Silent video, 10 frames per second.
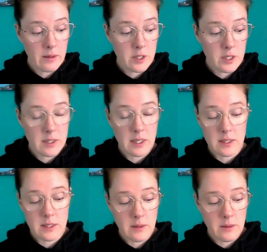she
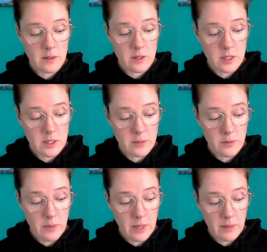says, that she's
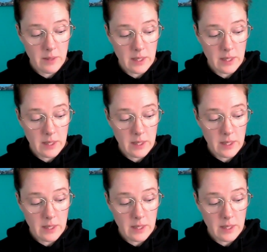reminded me,